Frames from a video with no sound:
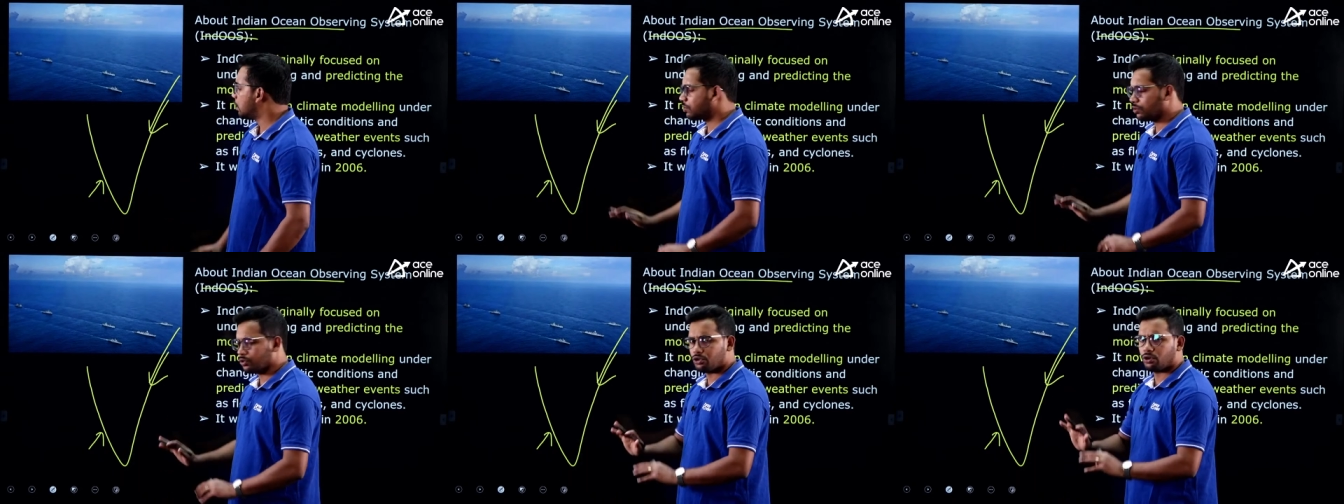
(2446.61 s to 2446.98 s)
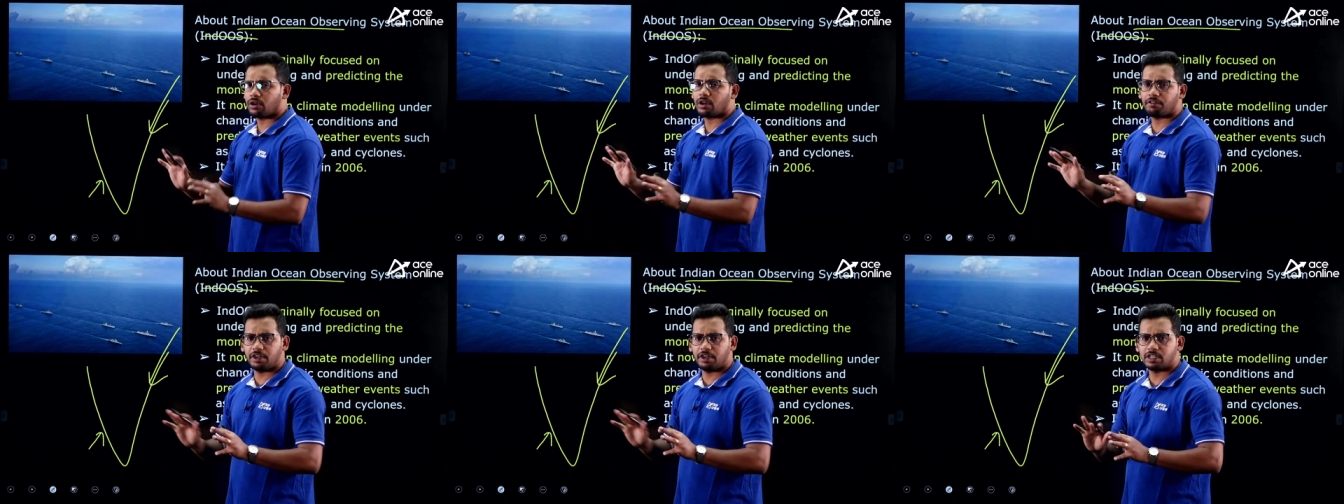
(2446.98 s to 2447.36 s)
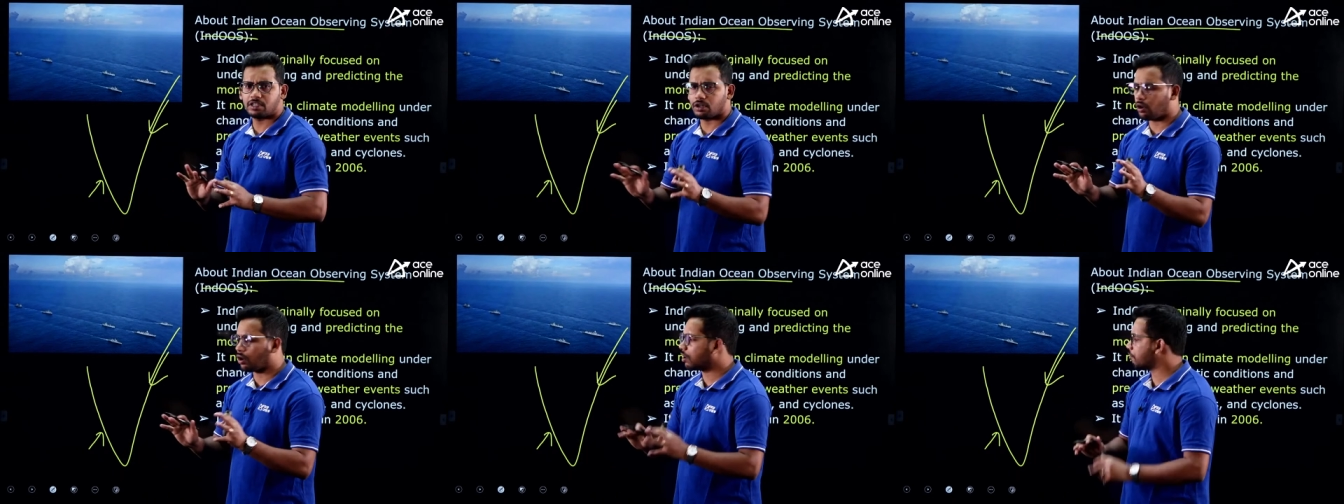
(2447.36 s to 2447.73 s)
So, geography it is
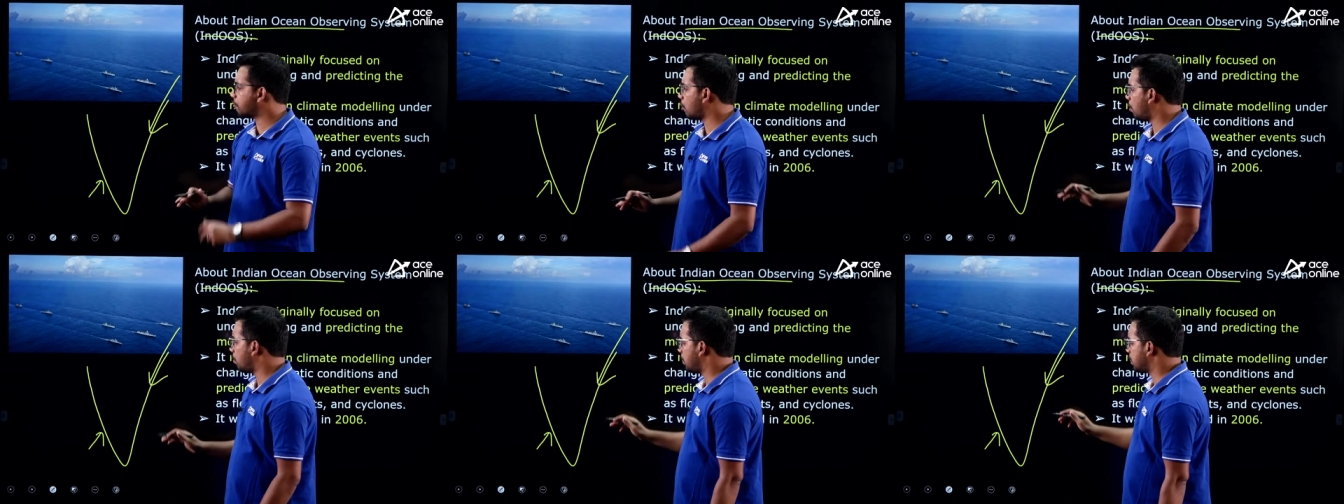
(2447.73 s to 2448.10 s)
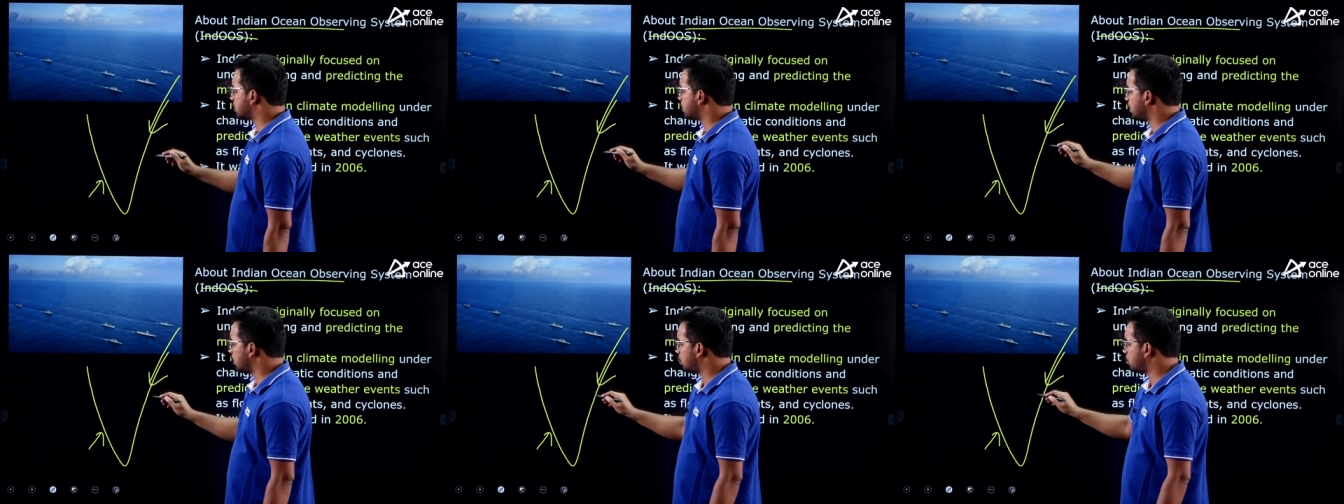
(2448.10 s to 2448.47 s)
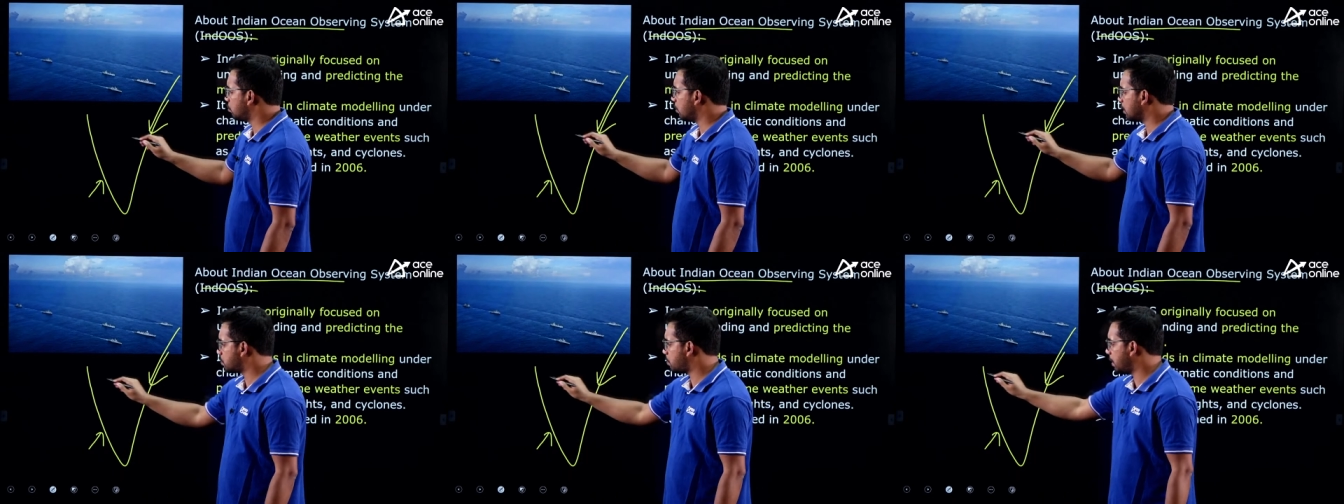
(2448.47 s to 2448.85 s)
a lot of complex thing
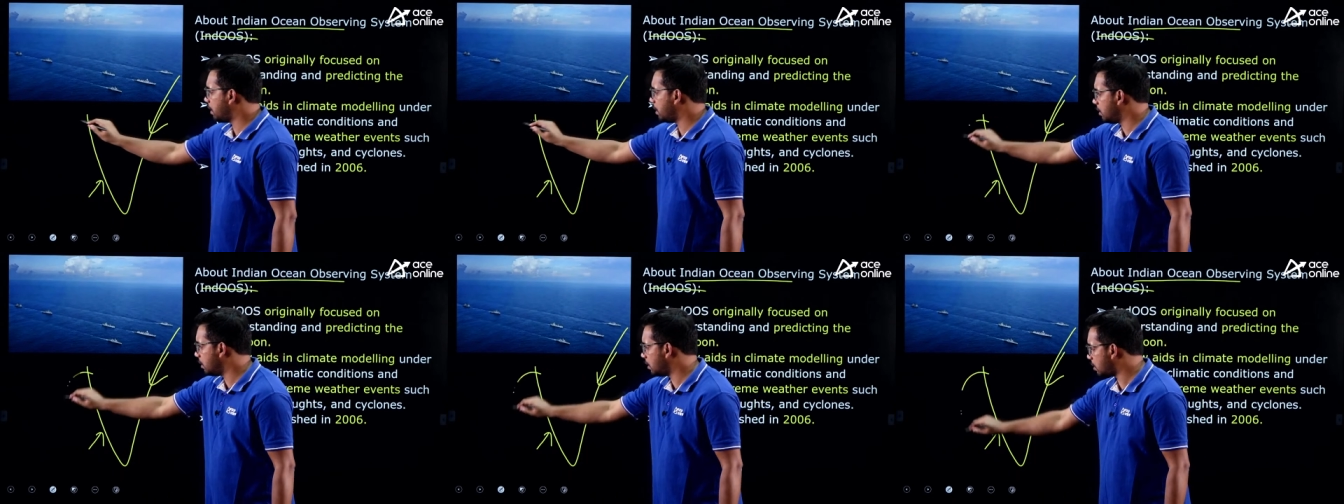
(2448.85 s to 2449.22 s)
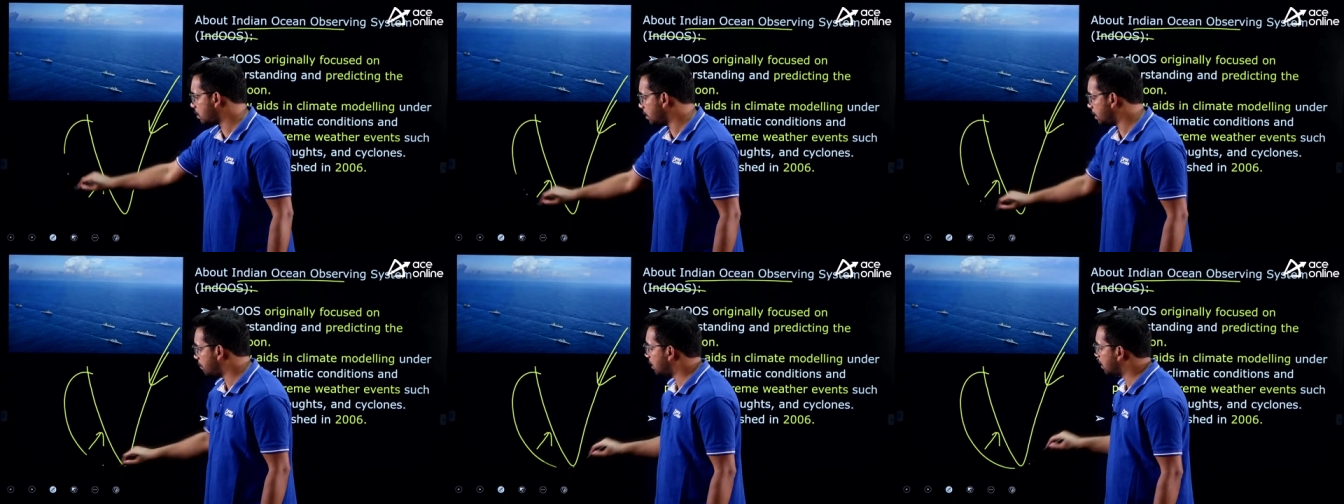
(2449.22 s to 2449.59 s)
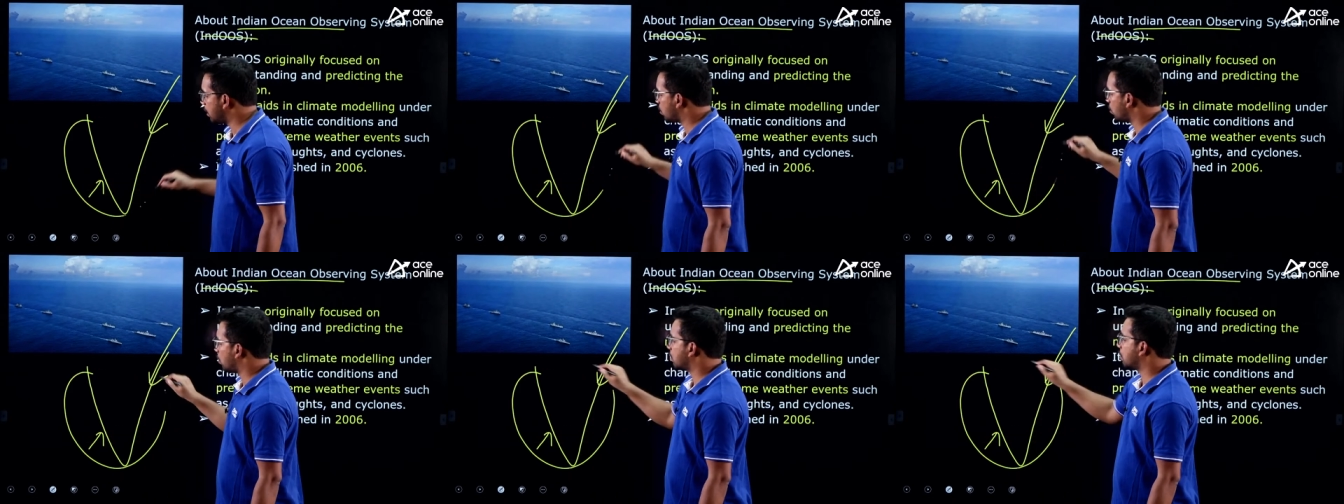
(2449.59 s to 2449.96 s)
to explain here it will
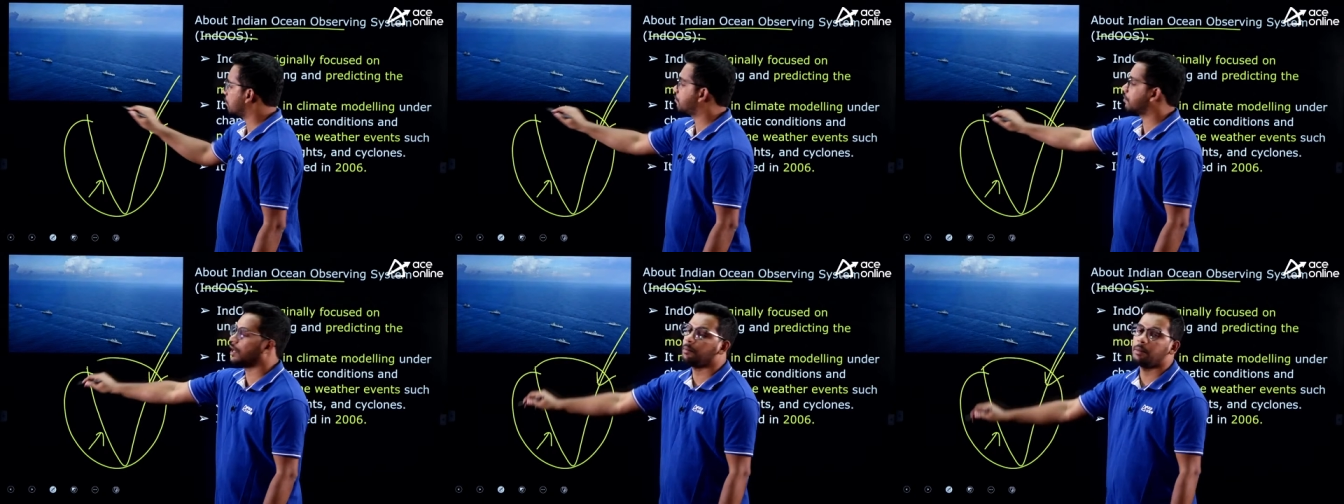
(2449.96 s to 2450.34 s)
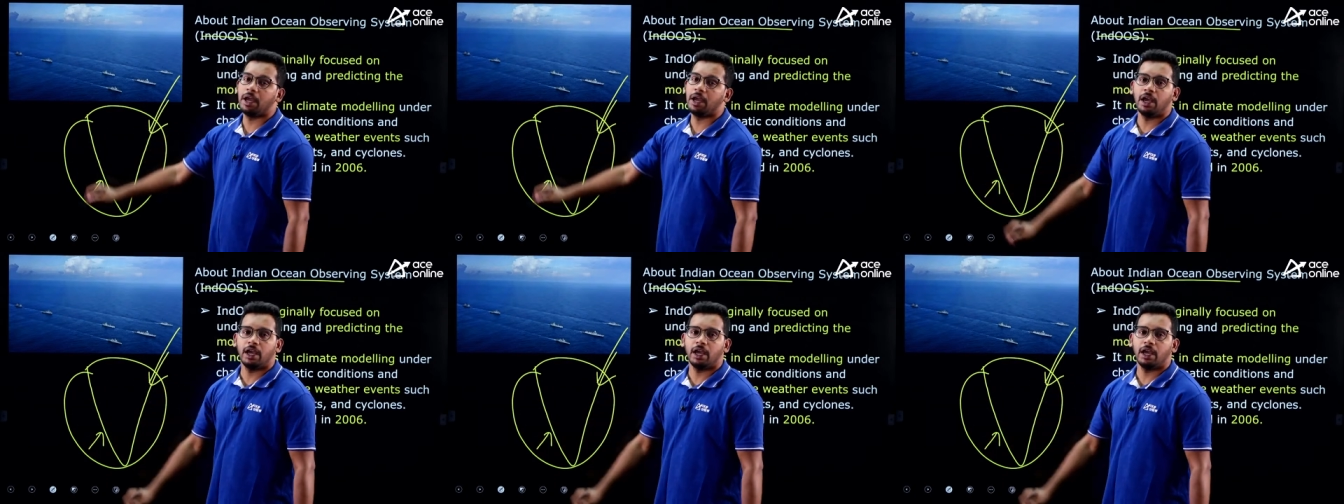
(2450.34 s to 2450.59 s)
take lot of time